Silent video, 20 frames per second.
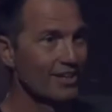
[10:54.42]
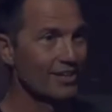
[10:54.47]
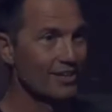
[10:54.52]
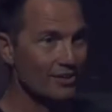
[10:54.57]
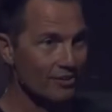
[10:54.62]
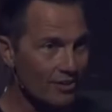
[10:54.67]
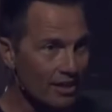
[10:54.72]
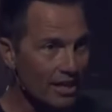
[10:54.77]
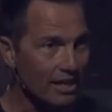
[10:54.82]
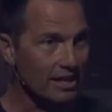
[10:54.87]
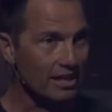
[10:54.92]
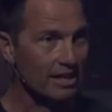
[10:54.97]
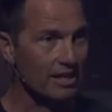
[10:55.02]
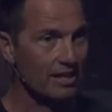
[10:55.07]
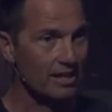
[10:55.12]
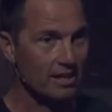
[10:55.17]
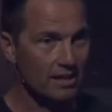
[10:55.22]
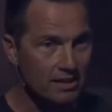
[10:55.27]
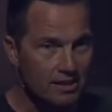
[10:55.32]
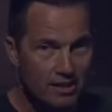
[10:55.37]
you know like uh,
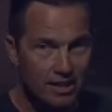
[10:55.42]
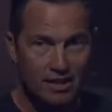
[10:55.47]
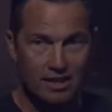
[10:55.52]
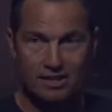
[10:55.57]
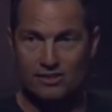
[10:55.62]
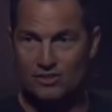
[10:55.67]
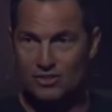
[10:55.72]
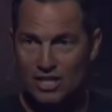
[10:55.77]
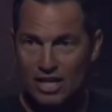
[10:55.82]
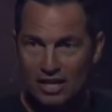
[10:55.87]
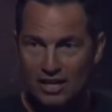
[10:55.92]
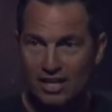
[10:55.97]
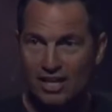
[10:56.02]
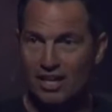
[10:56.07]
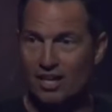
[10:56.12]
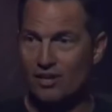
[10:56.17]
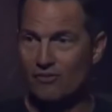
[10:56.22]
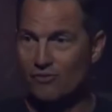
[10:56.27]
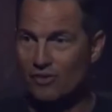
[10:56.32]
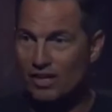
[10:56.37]
you take
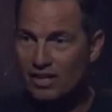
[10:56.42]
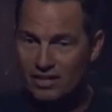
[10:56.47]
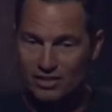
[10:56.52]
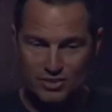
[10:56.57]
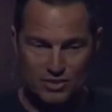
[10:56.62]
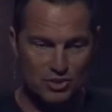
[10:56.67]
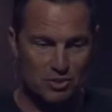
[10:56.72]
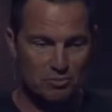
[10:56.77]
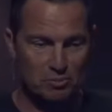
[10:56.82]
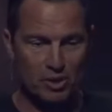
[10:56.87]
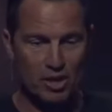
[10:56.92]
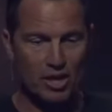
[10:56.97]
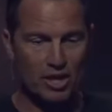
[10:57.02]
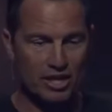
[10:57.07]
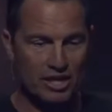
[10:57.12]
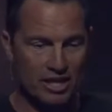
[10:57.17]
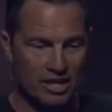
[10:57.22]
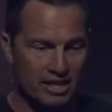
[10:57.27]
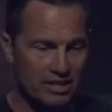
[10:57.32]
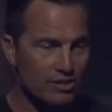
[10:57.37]
care of it because you
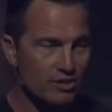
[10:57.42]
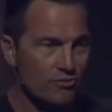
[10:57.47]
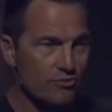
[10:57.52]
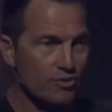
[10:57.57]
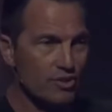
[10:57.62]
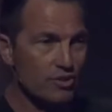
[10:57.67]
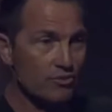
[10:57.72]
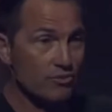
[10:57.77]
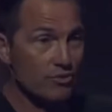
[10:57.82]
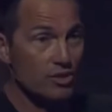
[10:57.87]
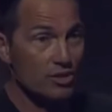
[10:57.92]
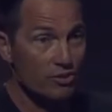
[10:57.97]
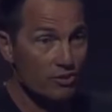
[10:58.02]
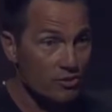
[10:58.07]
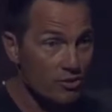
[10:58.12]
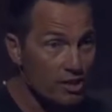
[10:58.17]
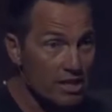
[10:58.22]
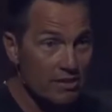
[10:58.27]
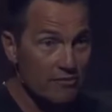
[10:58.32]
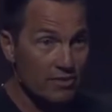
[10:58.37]
bought it you've, you've
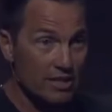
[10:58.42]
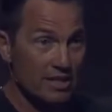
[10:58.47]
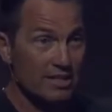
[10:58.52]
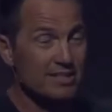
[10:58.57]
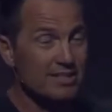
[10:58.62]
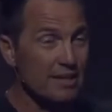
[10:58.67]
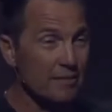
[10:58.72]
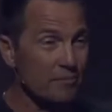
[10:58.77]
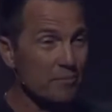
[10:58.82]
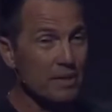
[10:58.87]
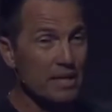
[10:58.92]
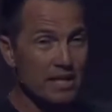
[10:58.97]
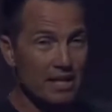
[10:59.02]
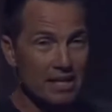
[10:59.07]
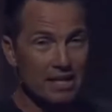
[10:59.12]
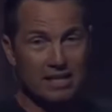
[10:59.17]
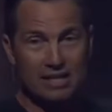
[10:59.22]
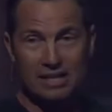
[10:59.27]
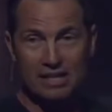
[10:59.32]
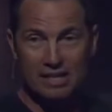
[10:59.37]
you're giving
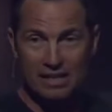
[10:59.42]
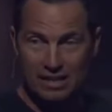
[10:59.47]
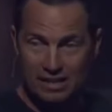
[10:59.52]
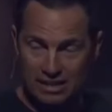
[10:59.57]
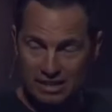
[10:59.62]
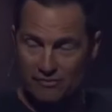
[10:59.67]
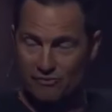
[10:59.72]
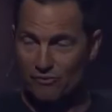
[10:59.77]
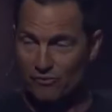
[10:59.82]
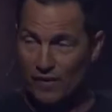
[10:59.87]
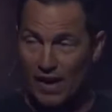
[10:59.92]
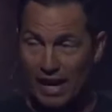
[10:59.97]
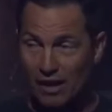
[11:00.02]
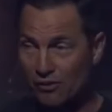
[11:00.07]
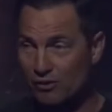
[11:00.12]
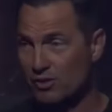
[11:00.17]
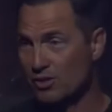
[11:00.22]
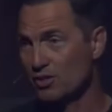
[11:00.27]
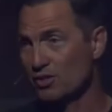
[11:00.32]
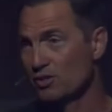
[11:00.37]
something that
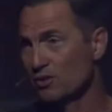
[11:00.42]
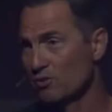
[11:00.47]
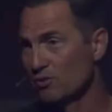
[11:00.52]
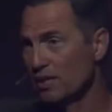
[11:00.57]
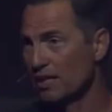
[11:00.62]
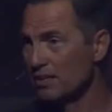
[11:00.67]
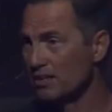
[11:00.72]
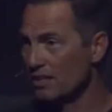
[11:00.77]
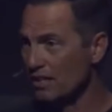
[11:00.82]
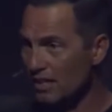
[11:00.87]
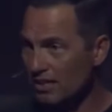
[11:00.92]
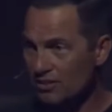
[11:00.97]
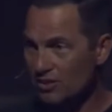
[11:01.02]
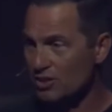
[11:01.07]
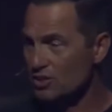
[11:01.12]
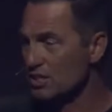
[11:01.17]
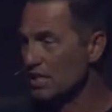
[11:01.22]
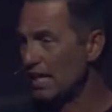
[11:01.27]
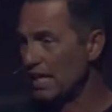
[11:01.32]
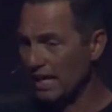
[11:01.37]
value and and
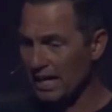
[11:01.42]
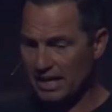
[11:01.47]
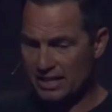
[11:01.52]
there's that